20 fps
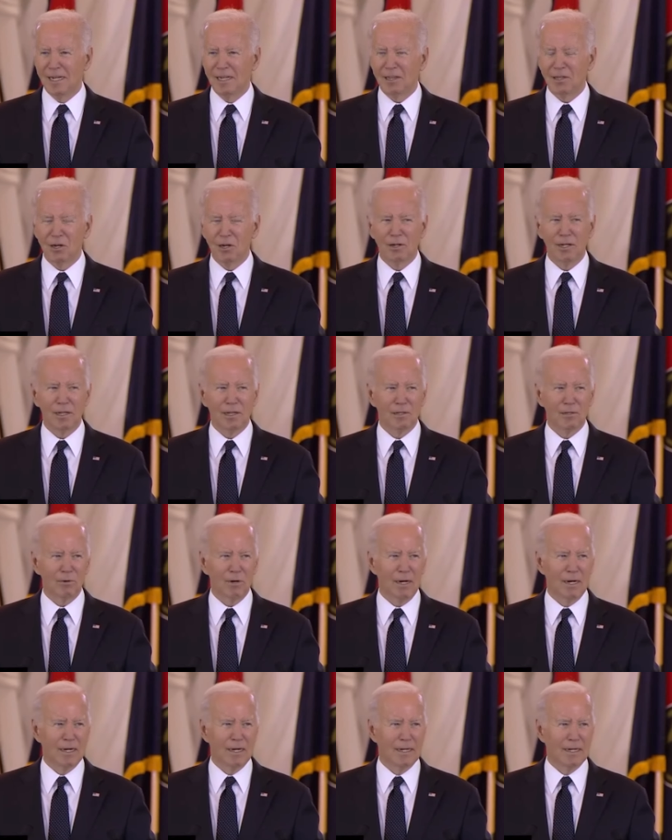
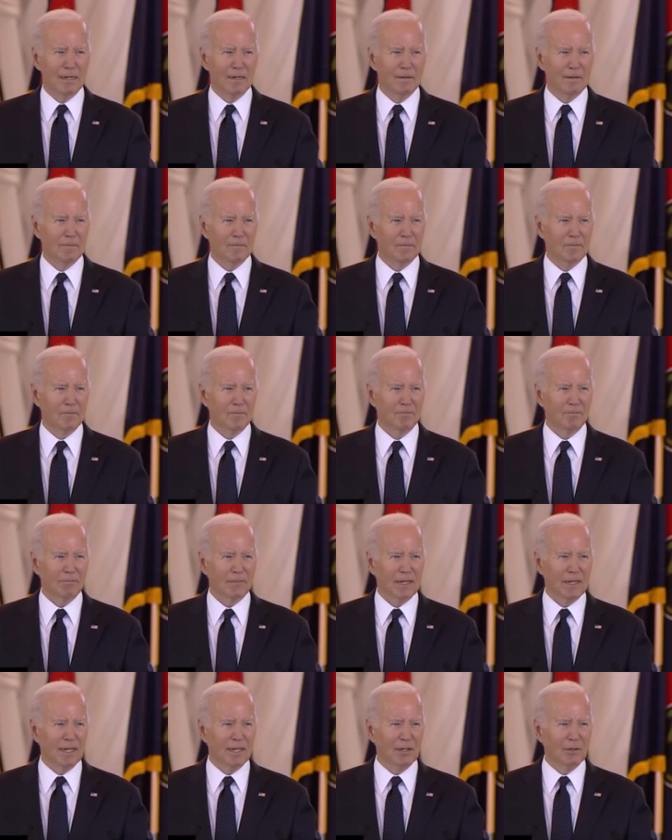thirty-three,
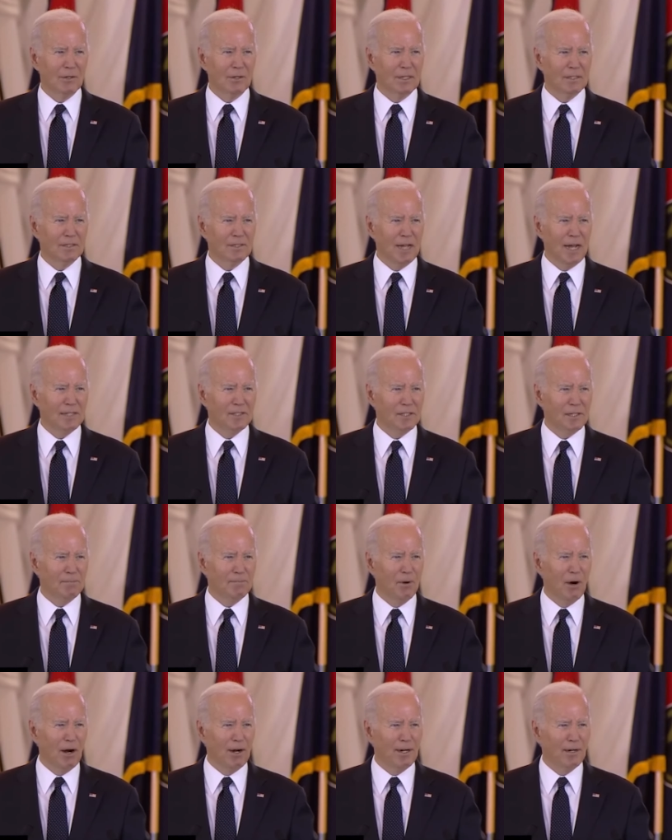Hitler and his Nazi
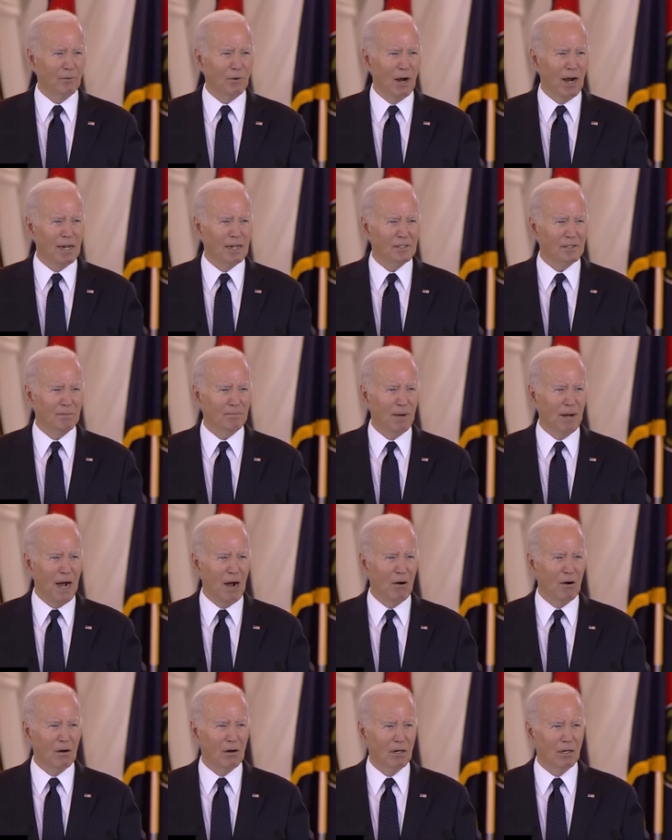party rise to
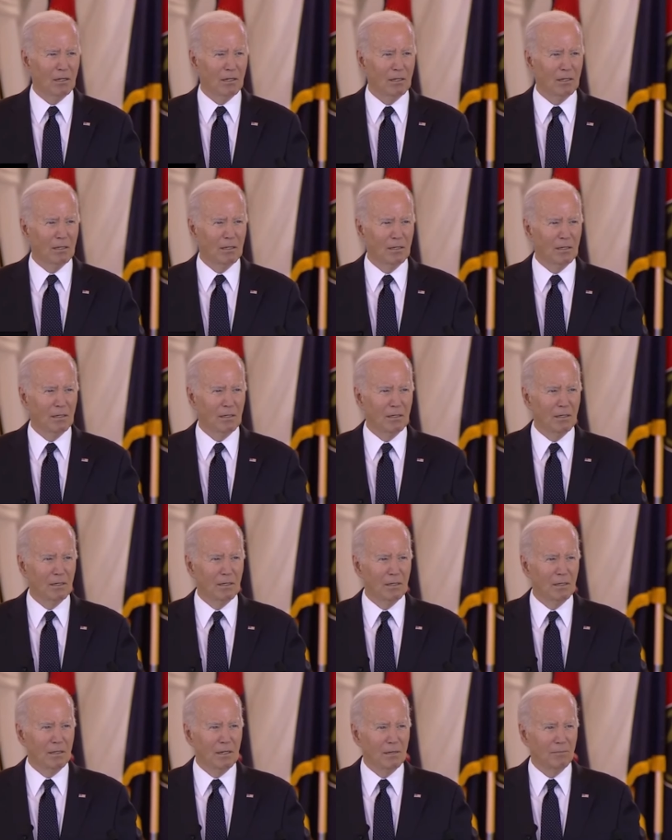power
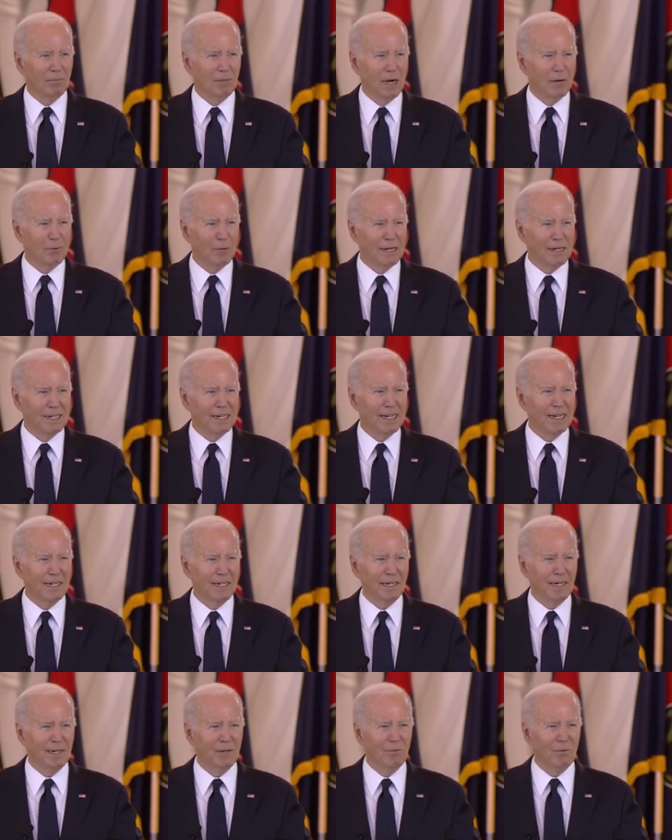by
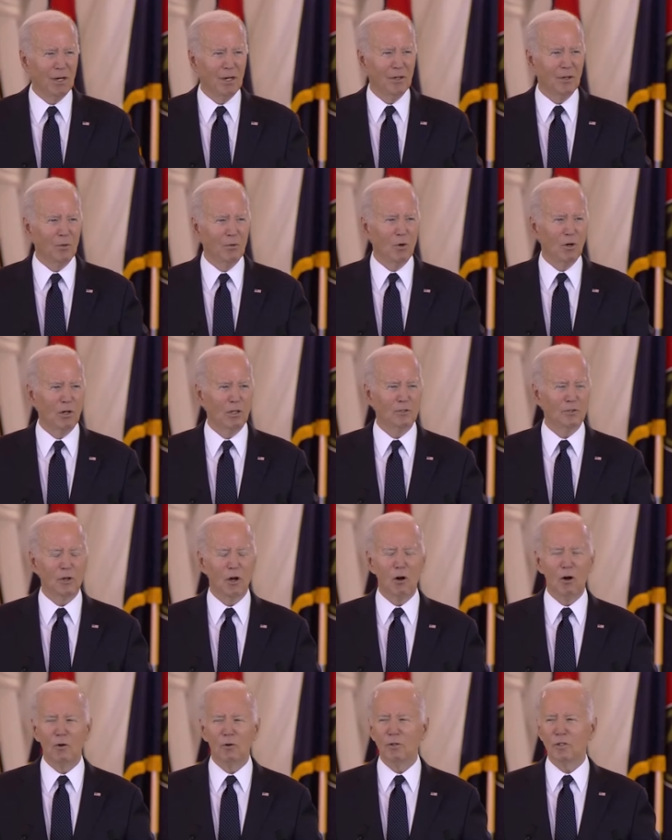rekindling one of the world's
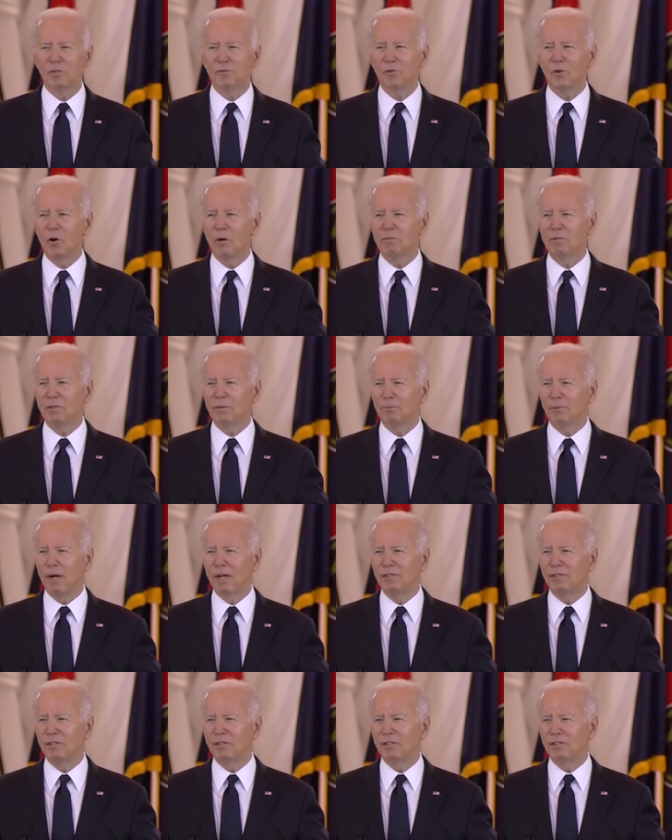oldest forms of
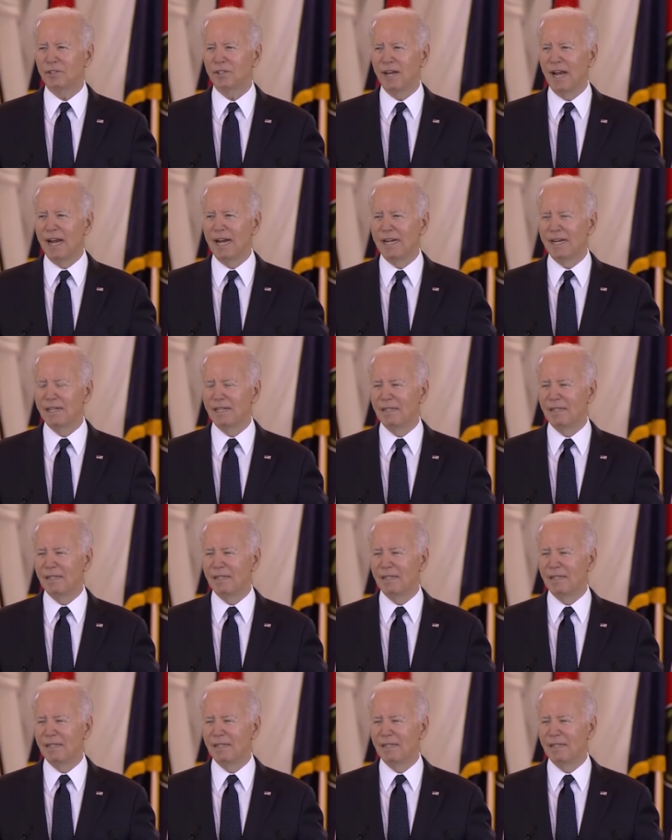prejudice and hate,